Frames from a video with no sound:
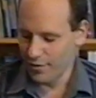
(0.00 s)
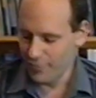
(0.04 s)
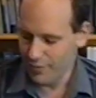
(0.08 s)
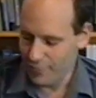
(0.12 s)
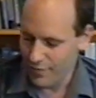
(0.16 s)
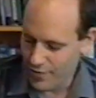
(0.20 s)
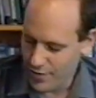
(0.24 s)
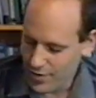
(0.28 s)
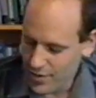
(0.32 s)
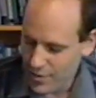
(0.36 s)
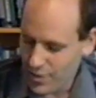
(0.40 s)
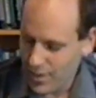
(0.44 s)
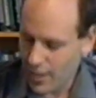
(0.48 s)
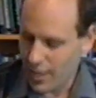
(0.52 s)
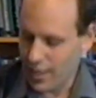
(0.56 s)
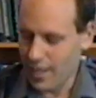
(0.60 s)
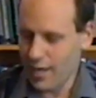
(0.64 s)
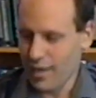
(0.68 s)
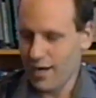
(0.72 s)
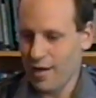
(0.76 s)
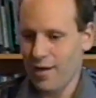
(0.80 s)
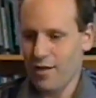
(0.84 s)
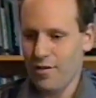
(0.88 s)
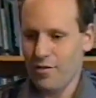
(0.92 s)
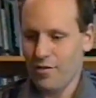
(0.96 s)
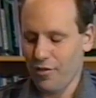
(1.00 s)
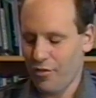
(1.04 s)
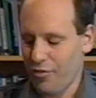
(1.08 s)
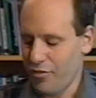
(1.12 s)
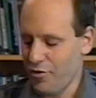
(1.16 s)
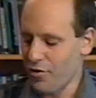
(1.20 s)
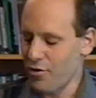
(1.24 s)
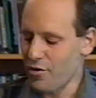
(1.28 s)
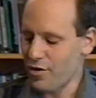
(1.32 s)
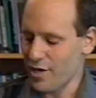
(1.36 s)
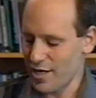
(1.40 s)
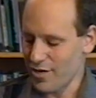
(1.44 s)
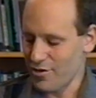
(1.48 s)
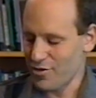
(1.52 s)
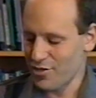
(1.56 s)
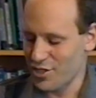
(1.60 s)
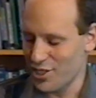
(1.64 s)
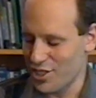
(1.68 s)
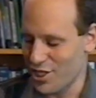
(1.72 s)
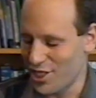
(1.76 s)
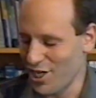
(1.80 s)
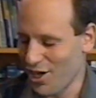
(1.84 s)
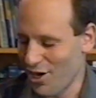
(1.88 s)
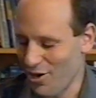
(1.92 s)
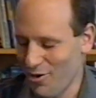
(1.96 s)
of the 30 or
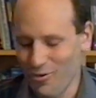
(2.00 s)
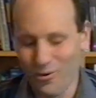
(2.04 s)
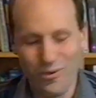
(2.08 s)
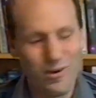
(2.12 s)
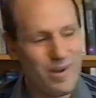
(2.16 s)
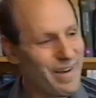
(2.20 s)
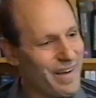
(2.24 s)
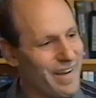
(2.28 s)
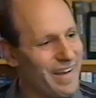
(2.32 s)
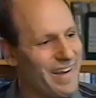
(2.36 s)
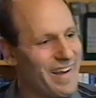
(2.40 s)
so